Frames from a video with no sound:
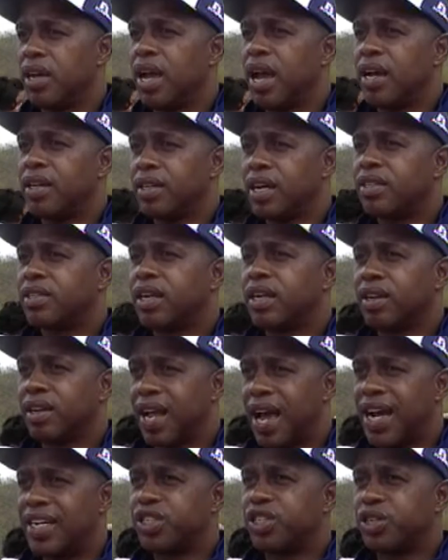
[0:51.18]
Yeah, I think
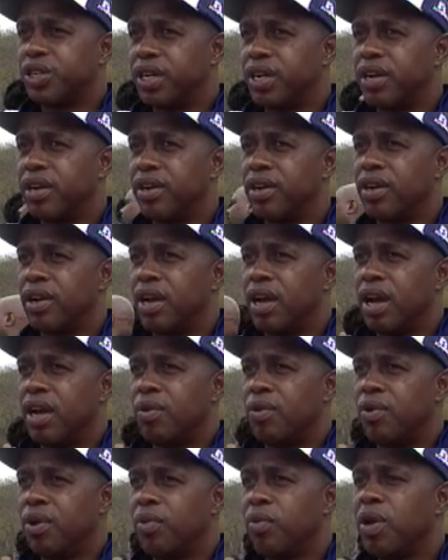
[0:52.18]
last year
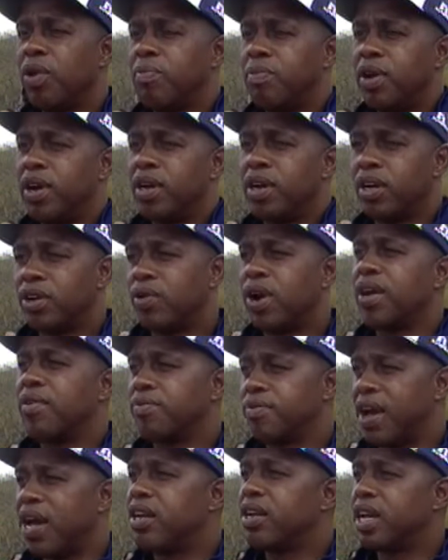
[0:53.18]
we, we build a great
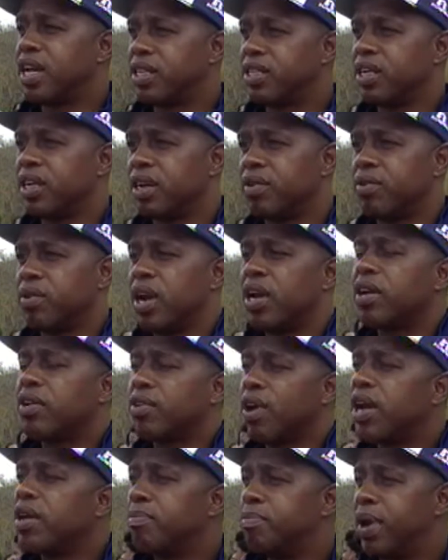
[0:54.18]
foundation, a great,
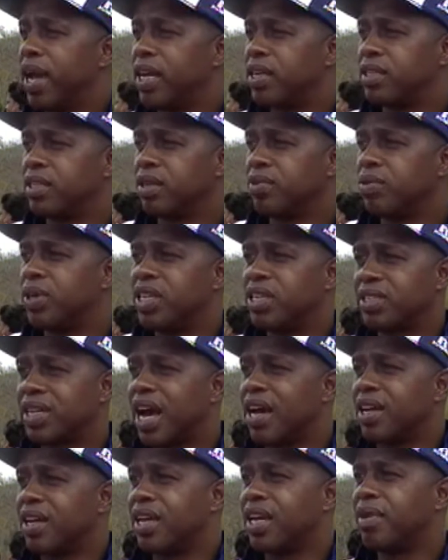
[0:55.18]
great base, and we just
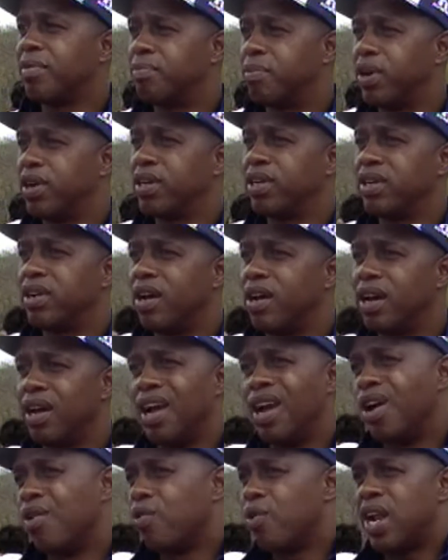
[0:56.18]
got to keep building on it.
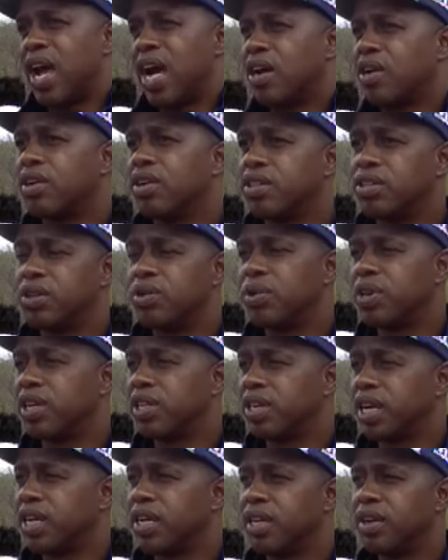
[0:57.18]
We're not going to do
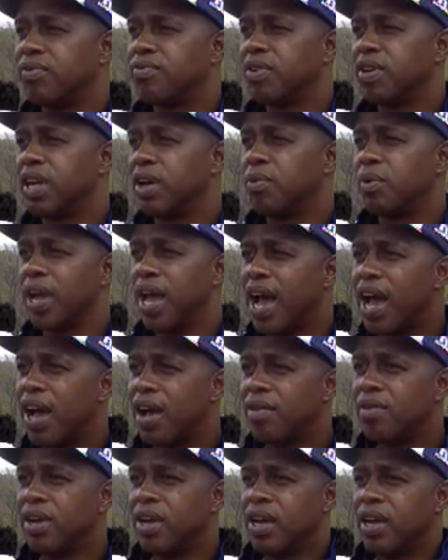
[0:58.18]
anything different than we
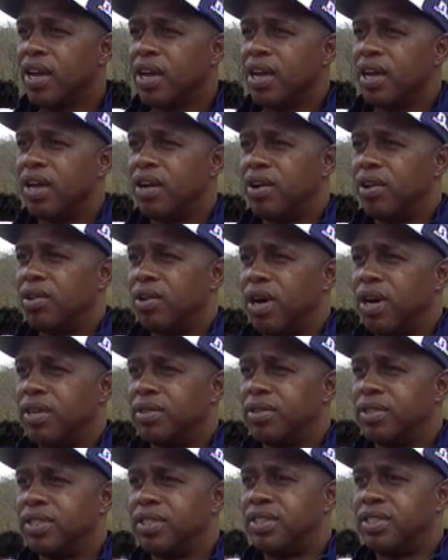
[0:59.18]
have, you know, uh,
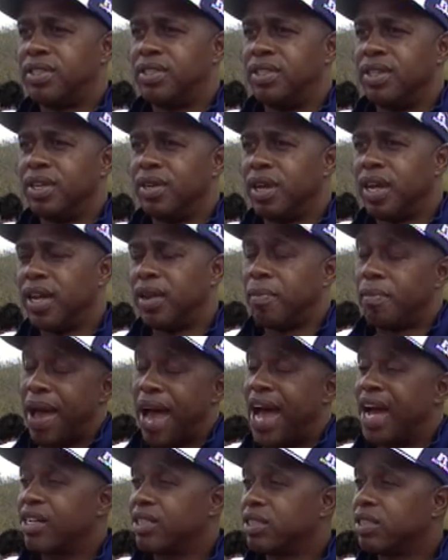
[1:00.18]
in the
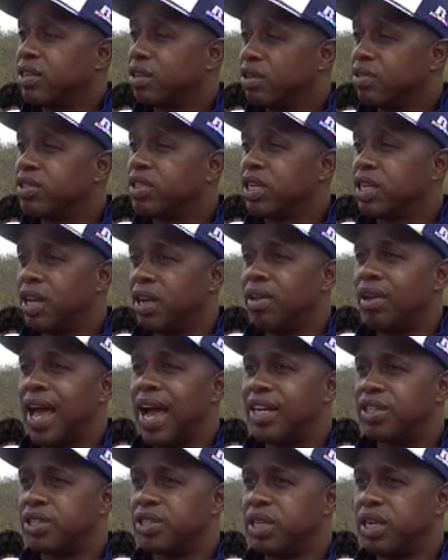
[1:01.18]
past, you know, you know,
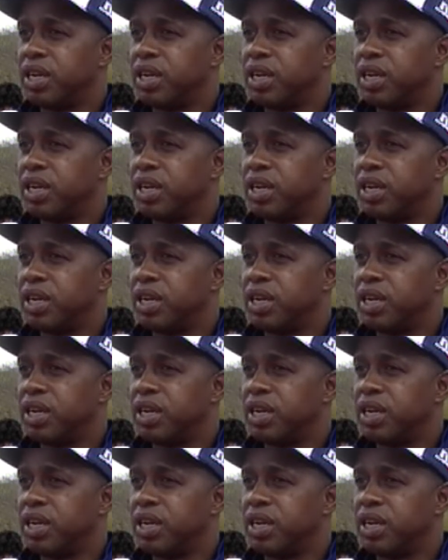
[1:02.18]
last